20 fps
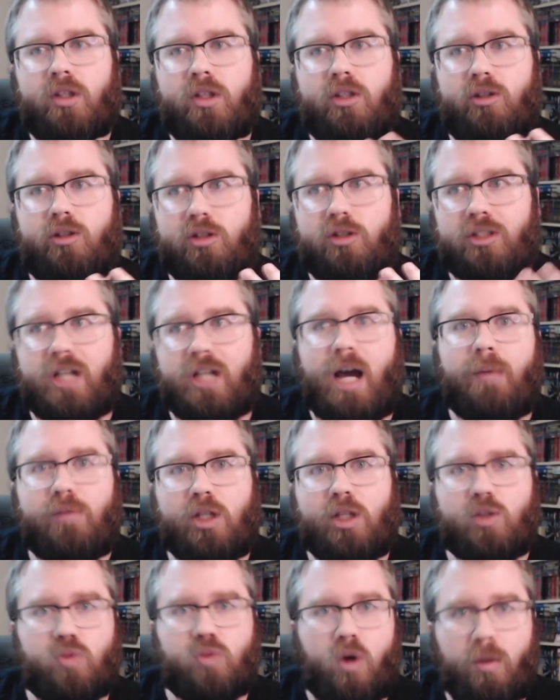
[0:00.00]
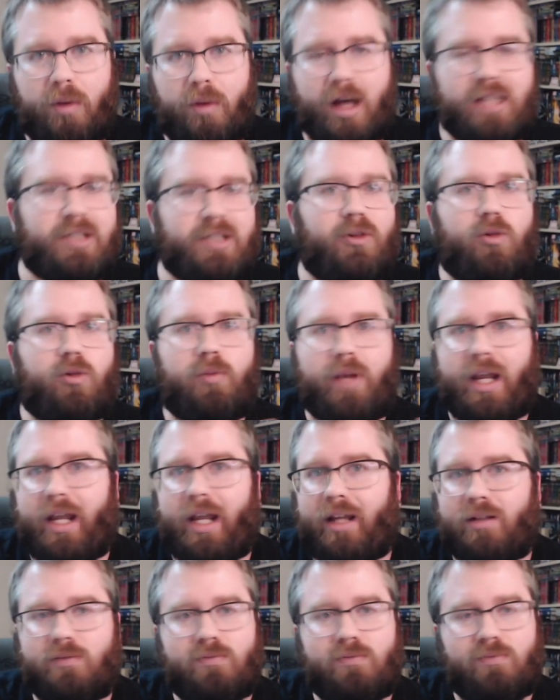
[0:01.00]
to stop these robots that were
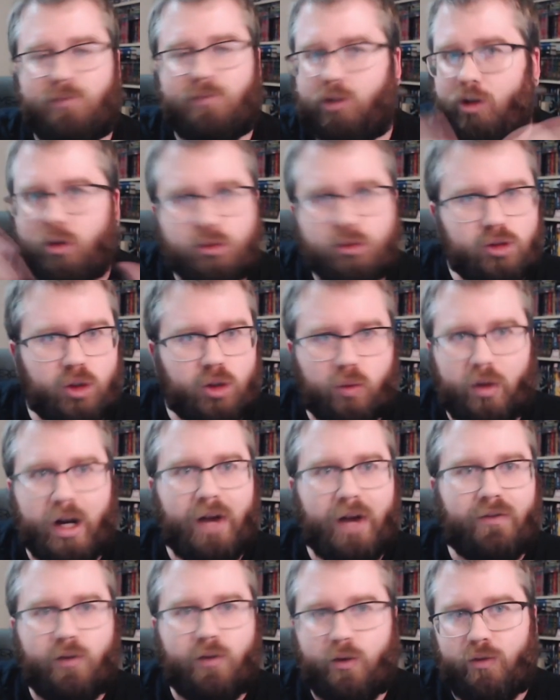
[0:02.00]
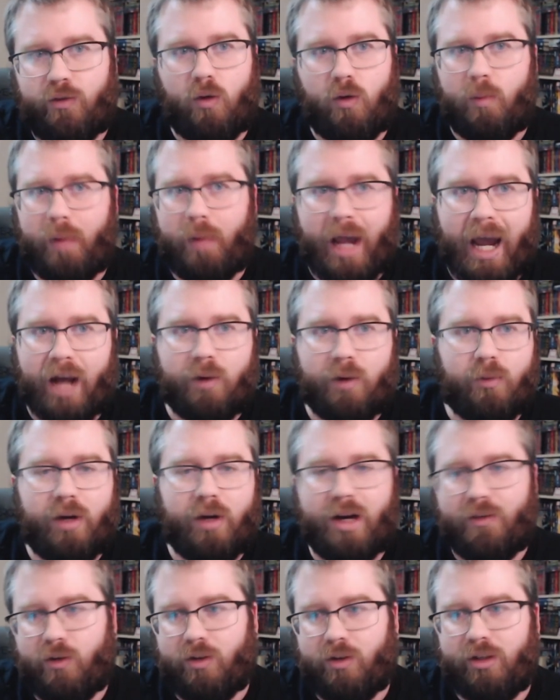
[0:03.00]
being used or whatever for bad or whatever.